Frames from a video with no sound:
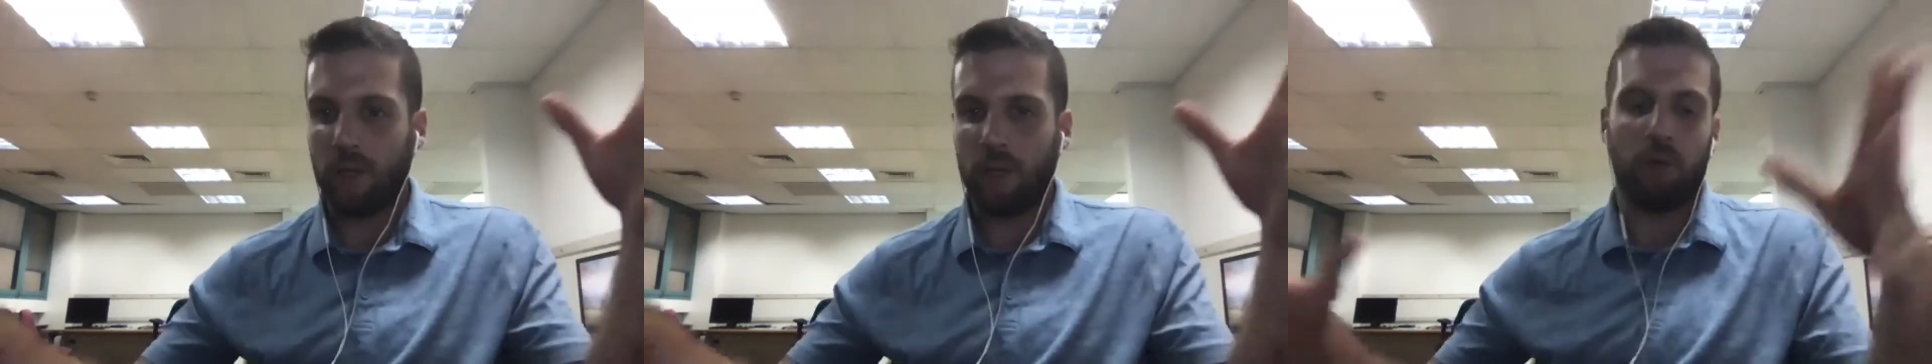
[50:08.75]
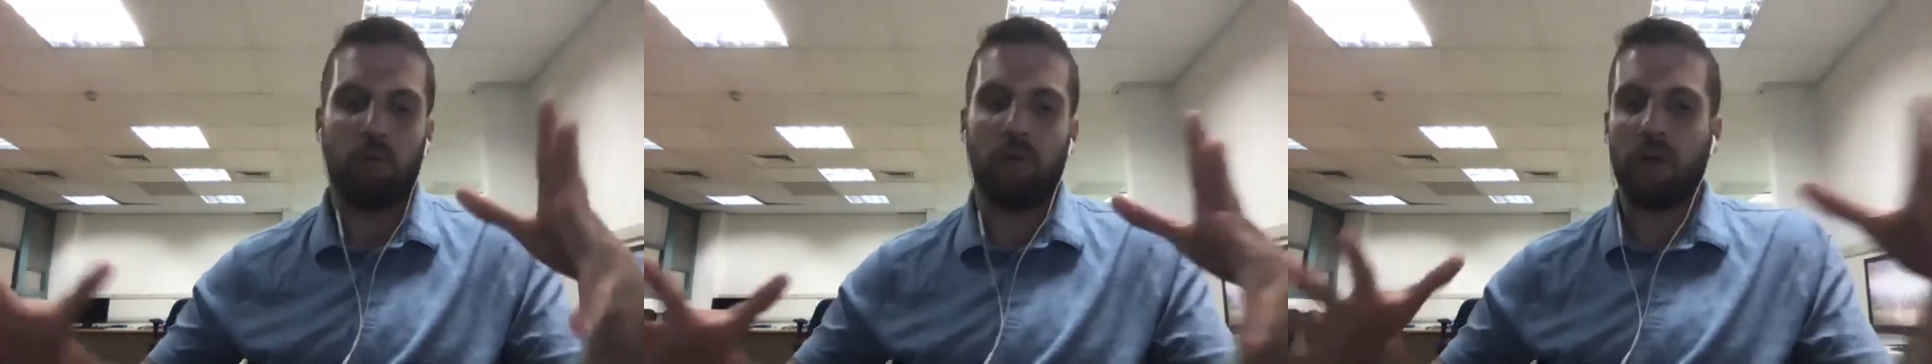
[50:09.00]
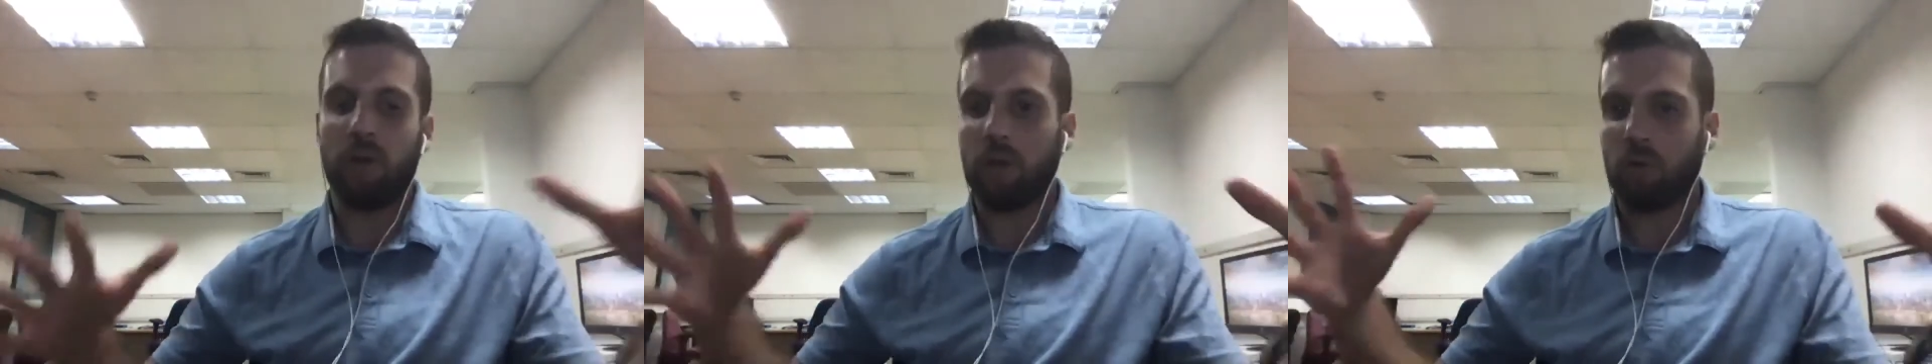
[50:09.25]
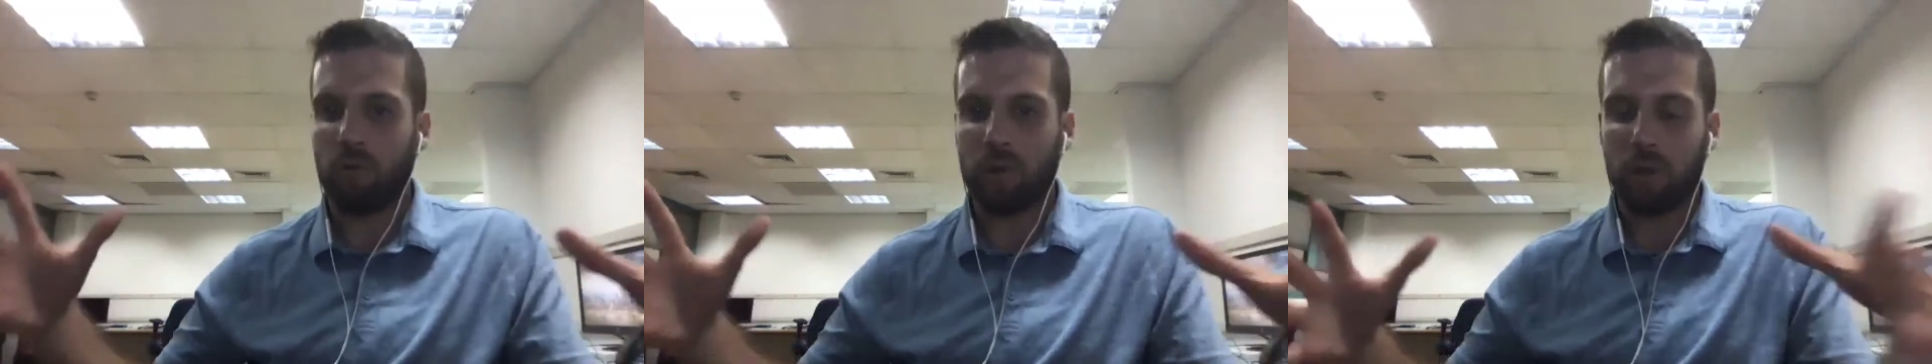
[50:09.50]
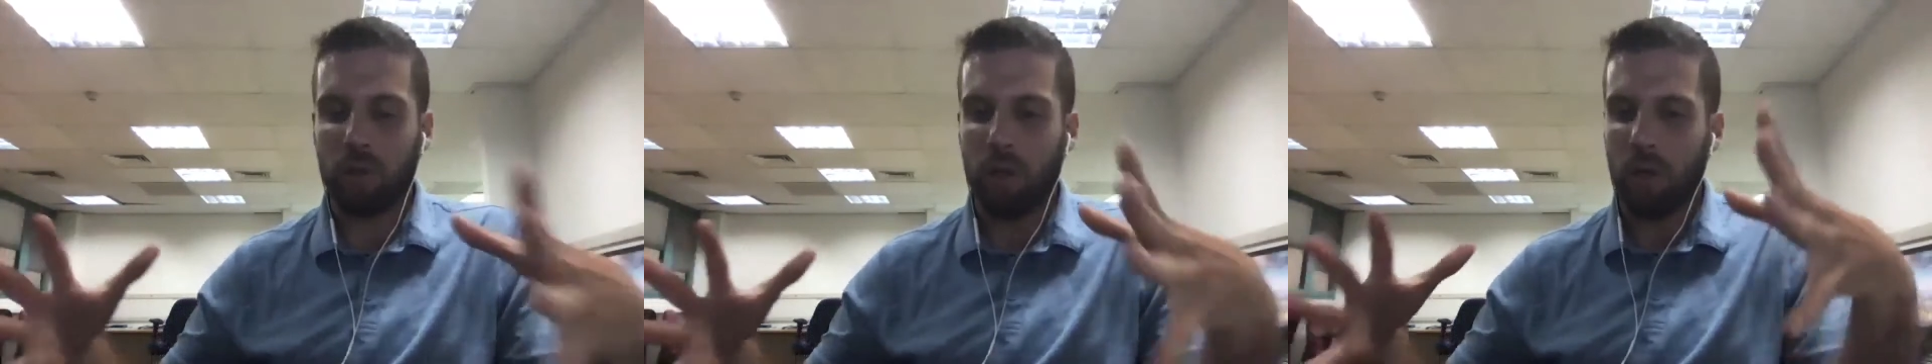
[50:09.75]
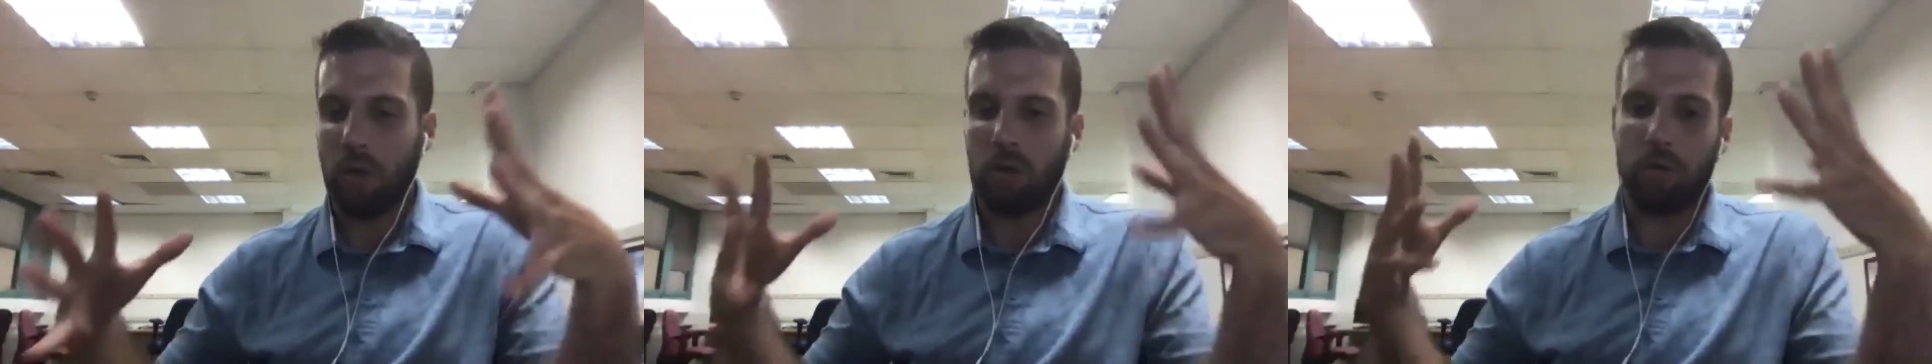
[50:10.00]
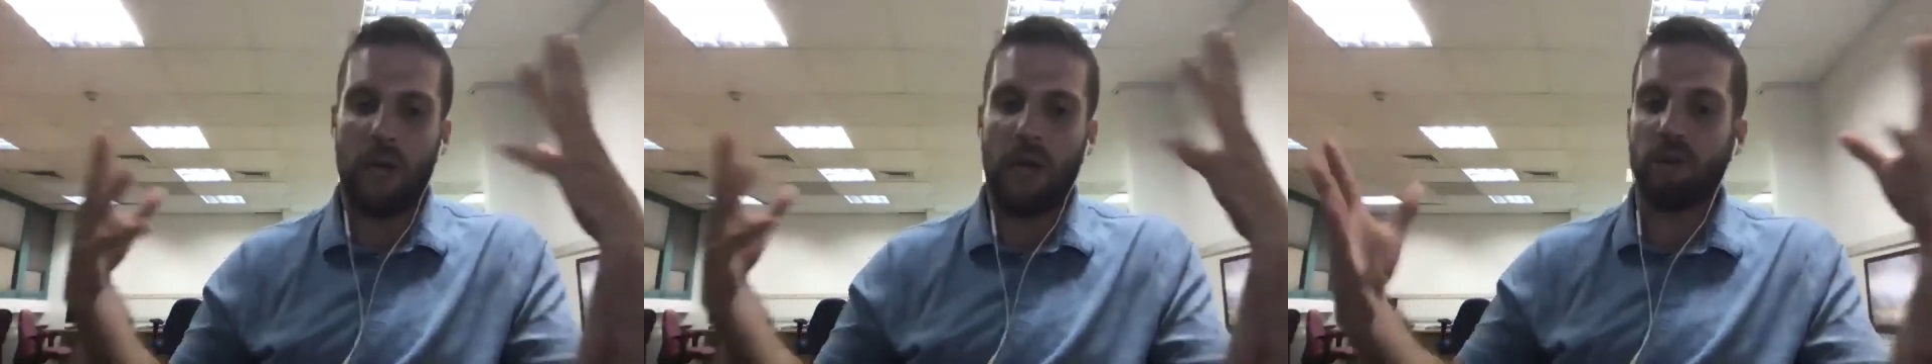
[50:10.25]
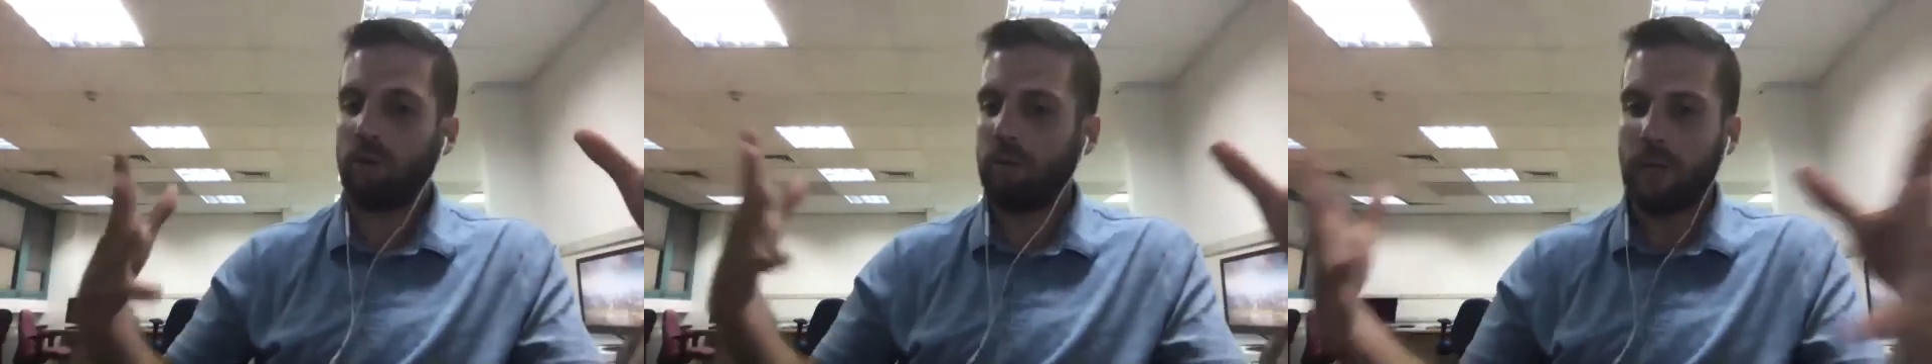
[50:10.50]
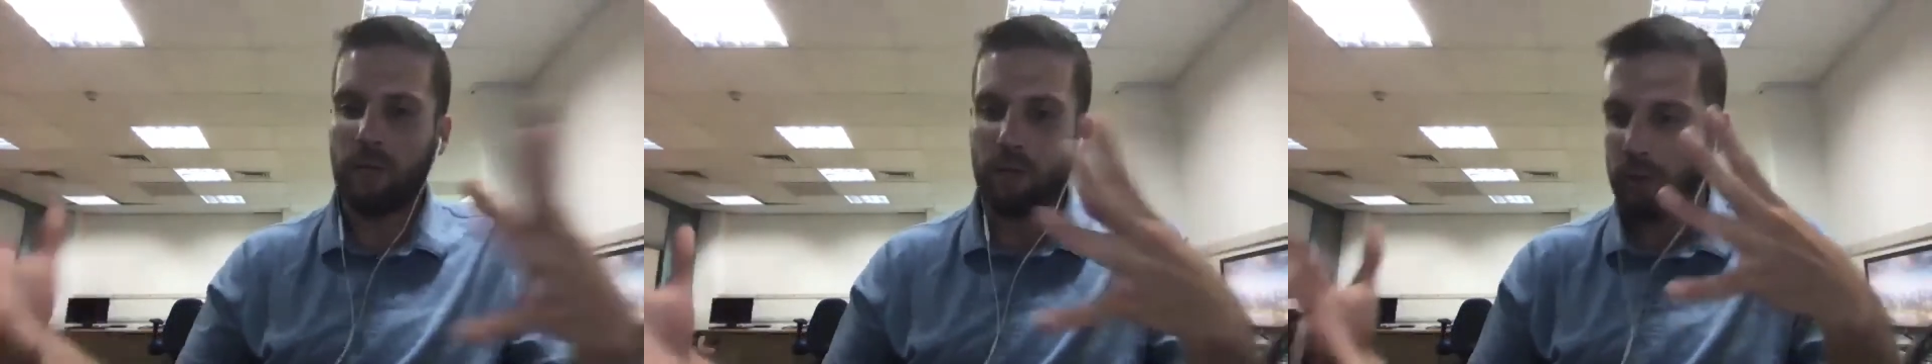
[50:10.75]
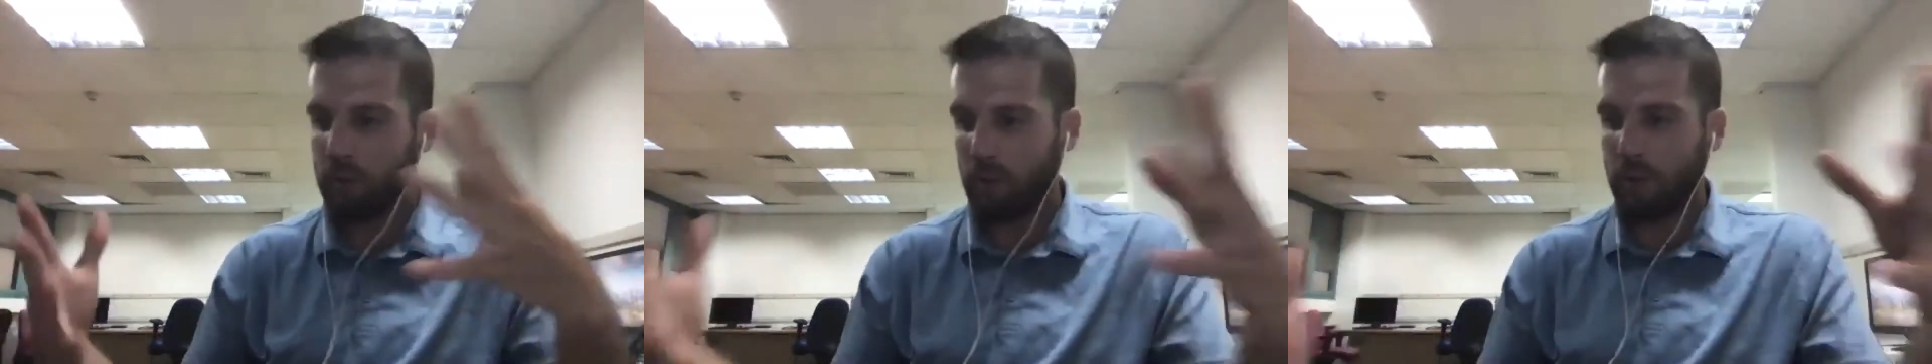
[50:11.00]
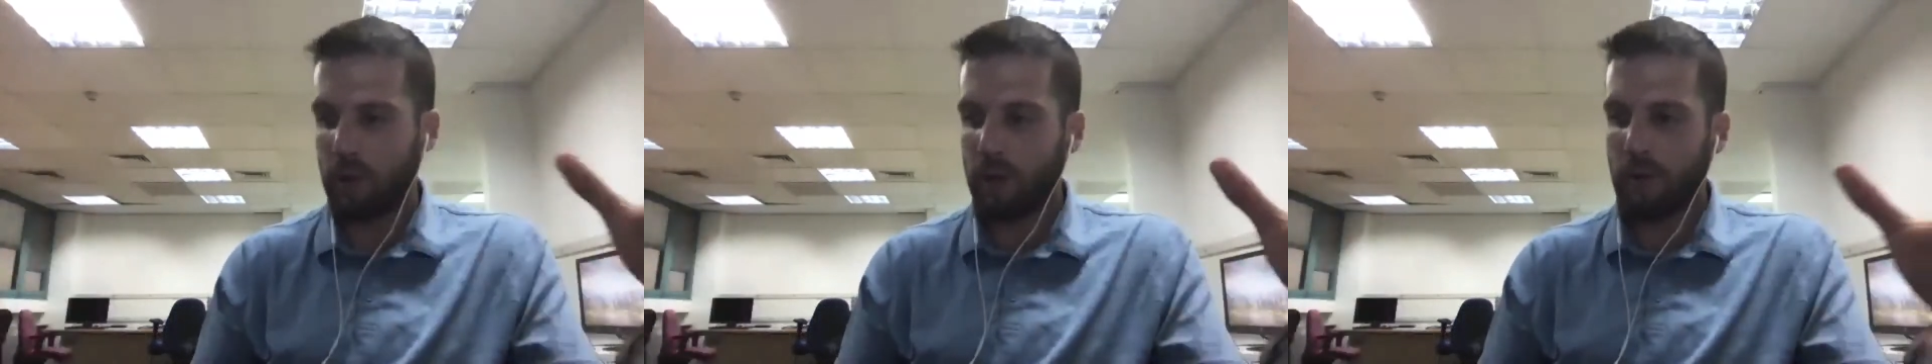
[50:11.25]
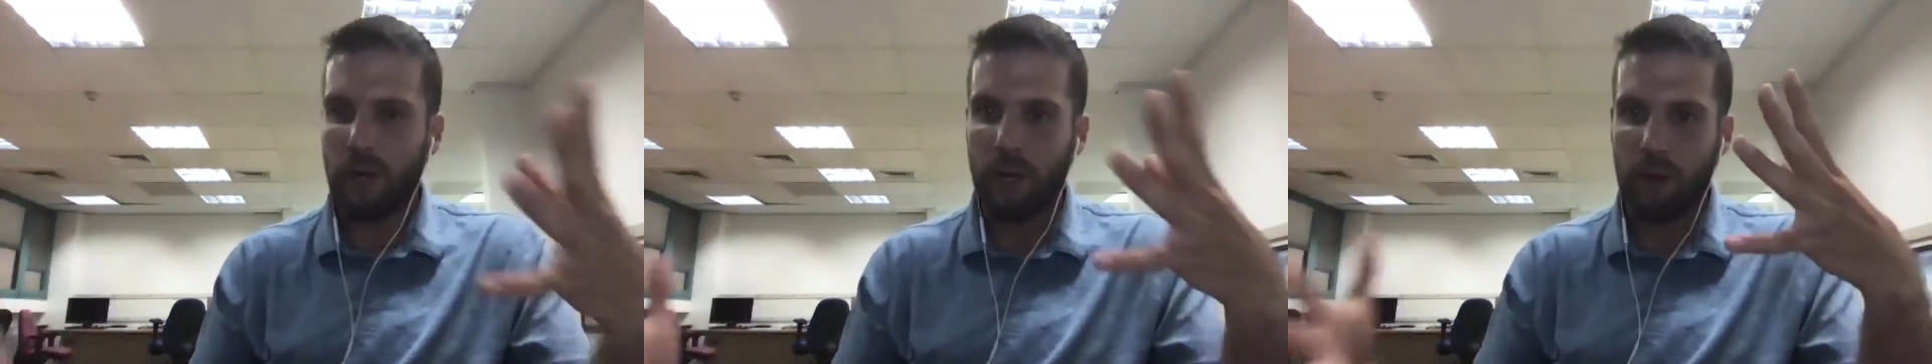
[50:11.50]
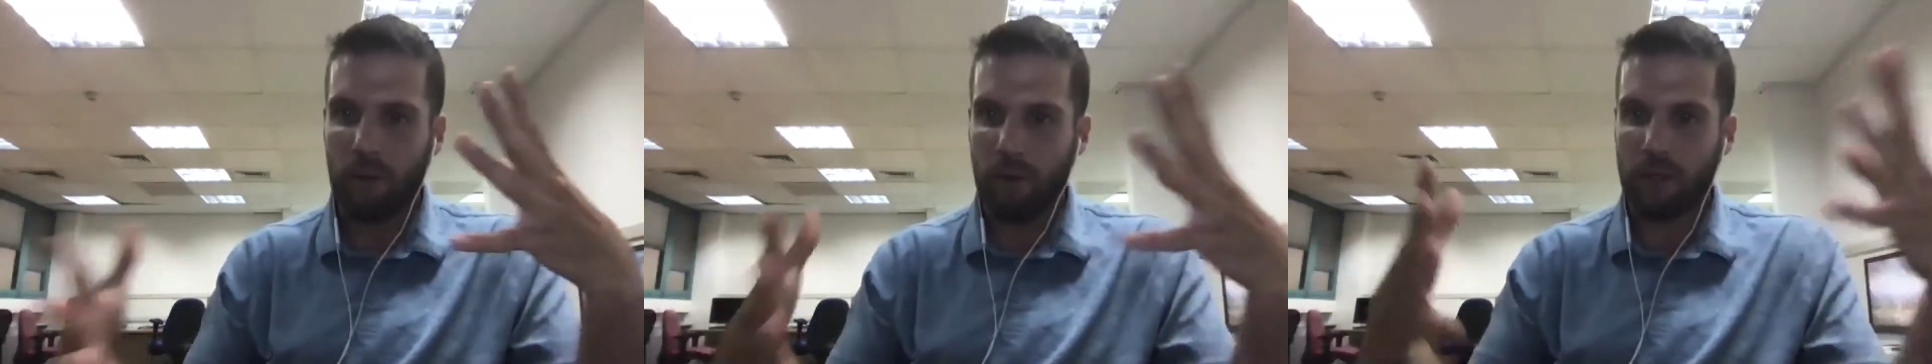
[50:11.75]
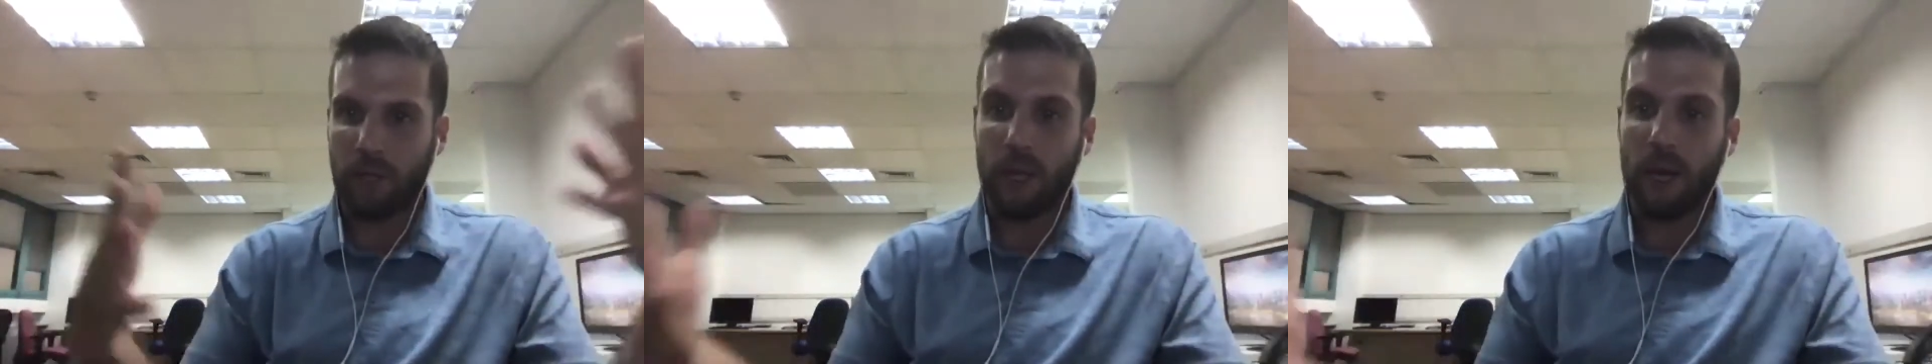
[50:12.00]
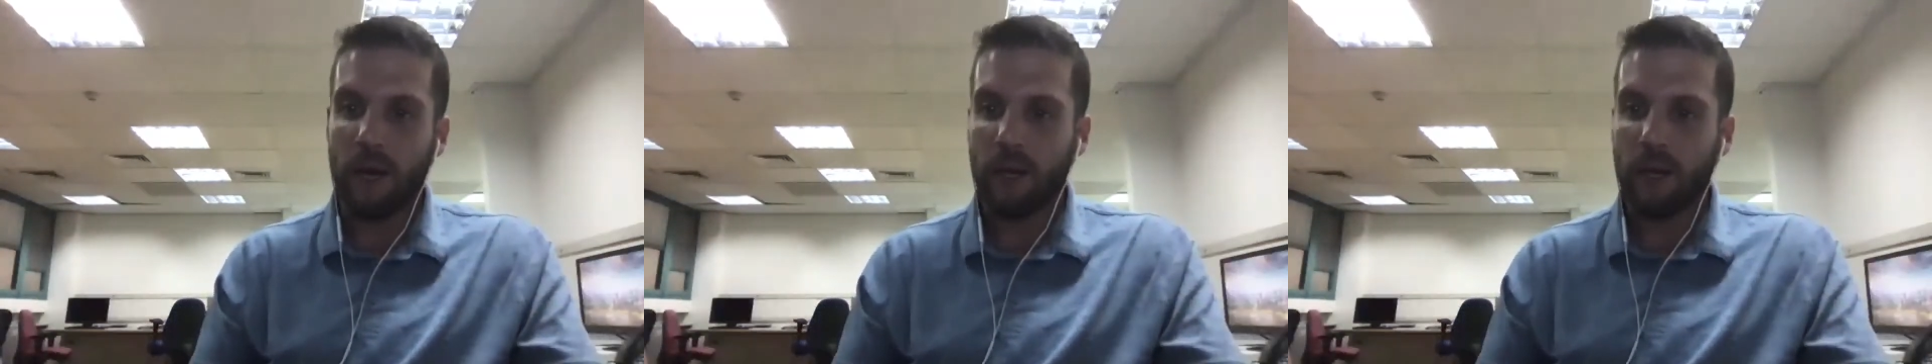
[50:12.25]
various groups that are national religious or Haredi, known as Elad.